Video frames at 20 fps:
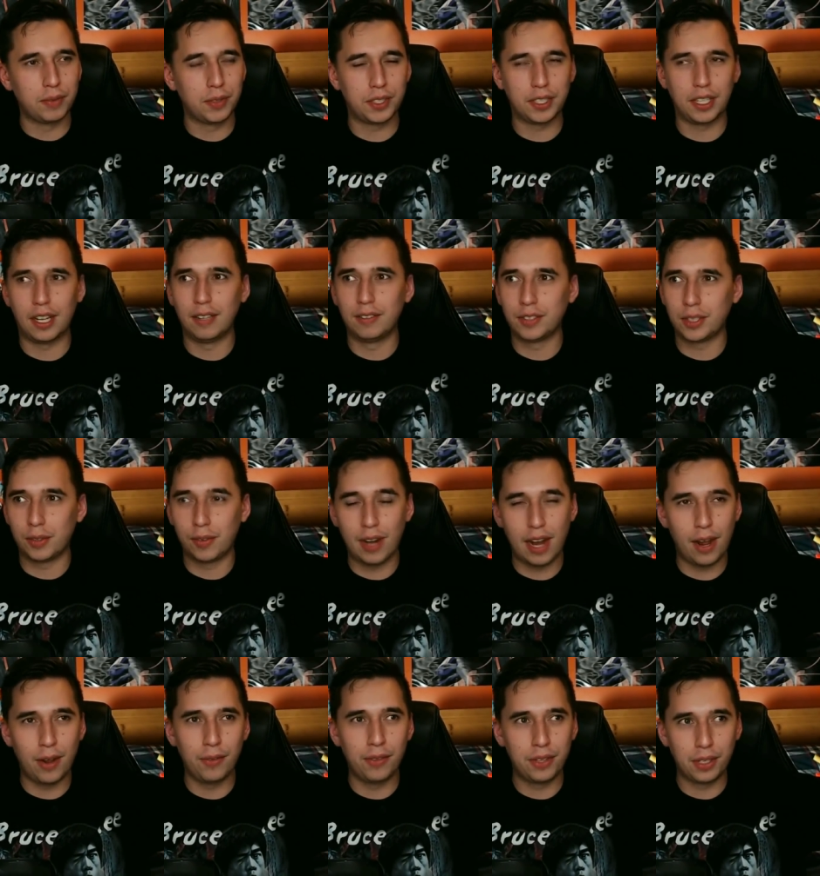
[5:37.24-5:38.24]
themselves
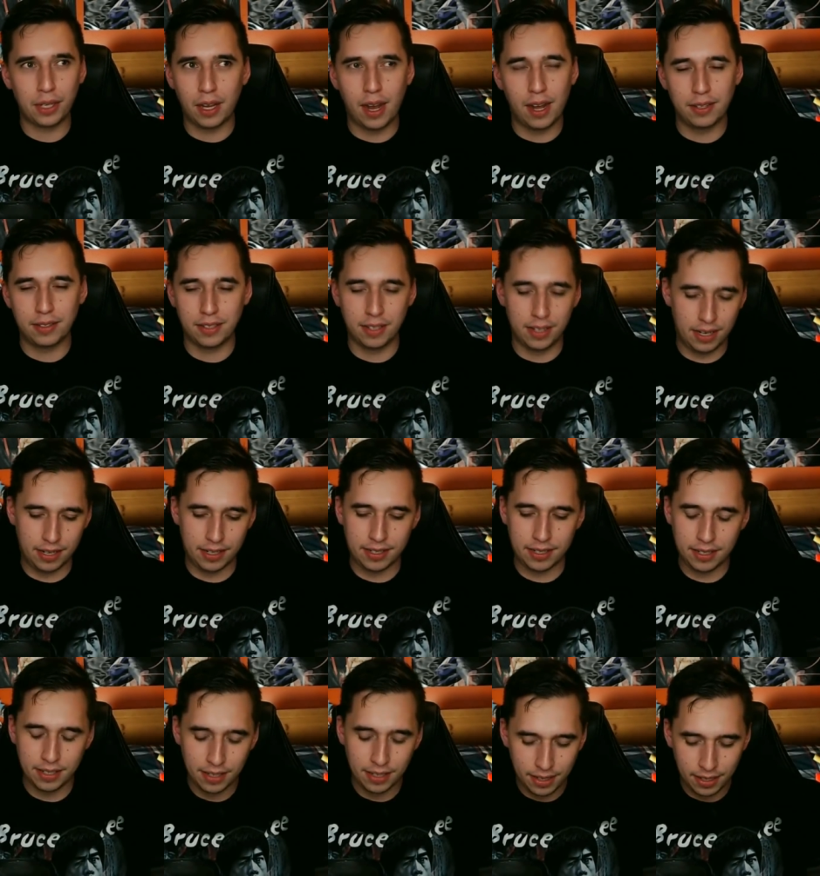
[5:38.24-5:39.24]
around the
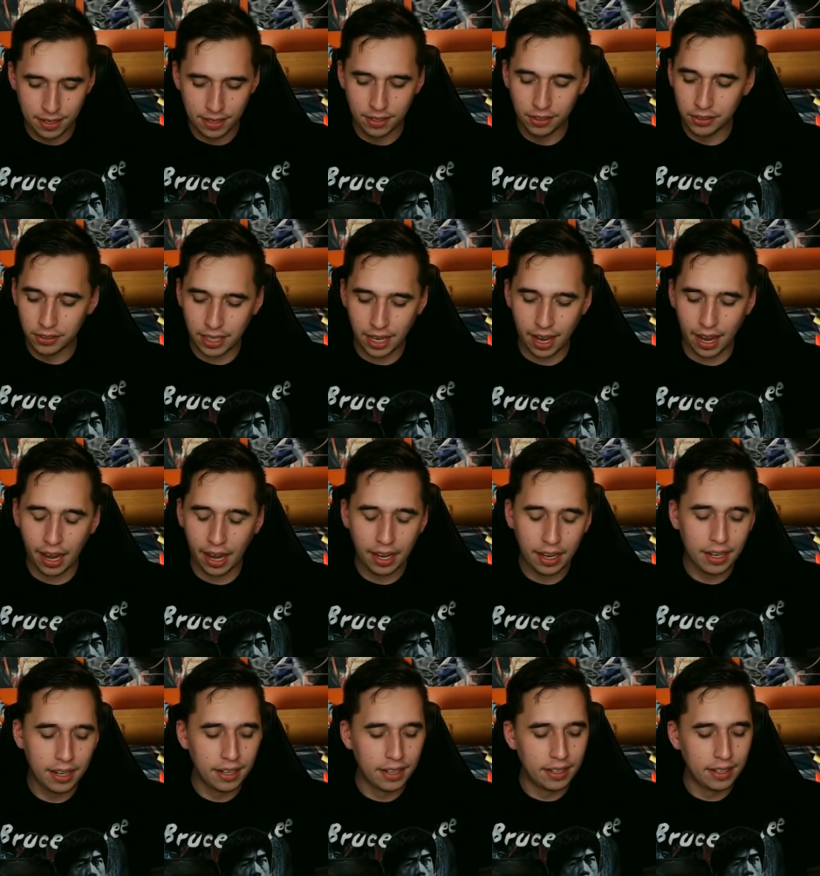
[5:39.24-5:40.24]
continent.
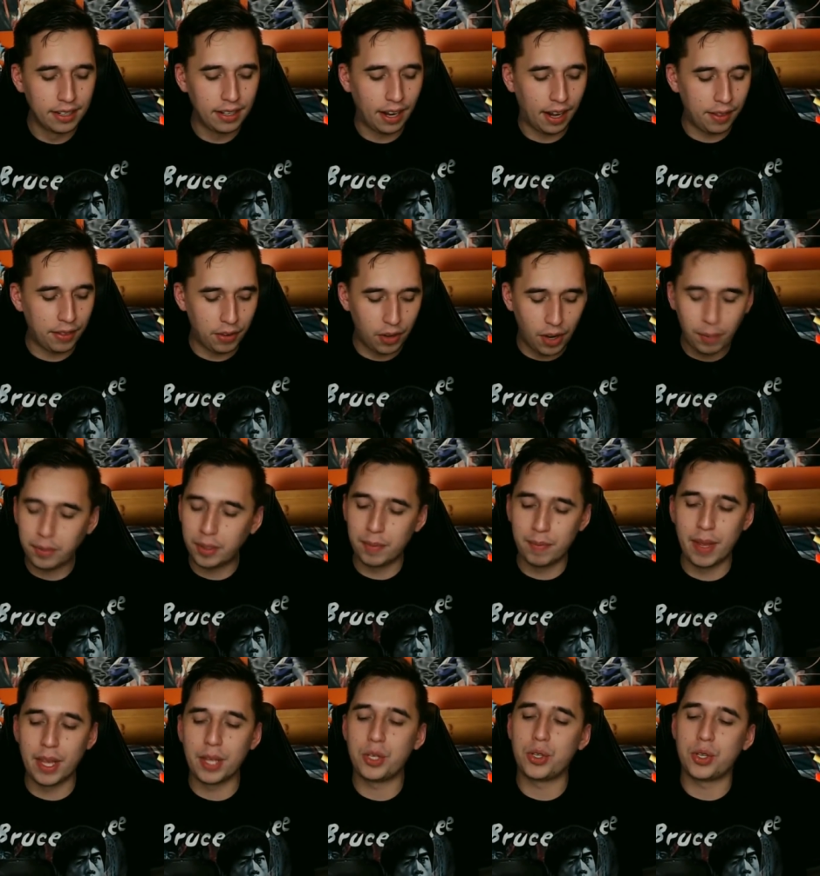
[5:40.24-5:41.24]
Okay? And they're up to
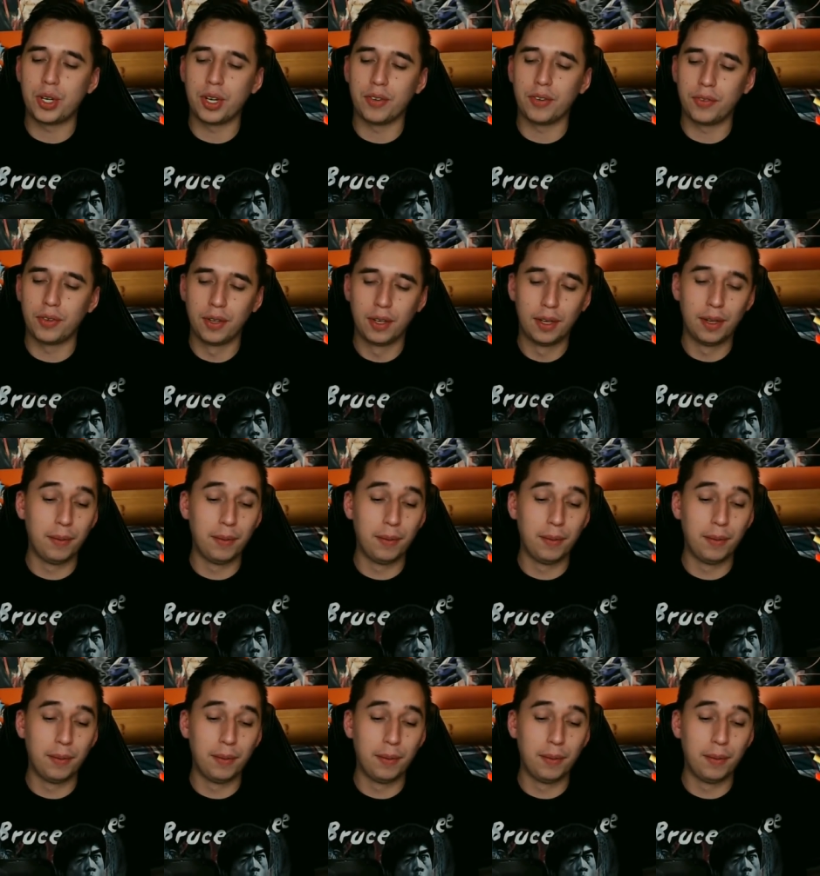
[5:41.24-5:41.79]
mischief.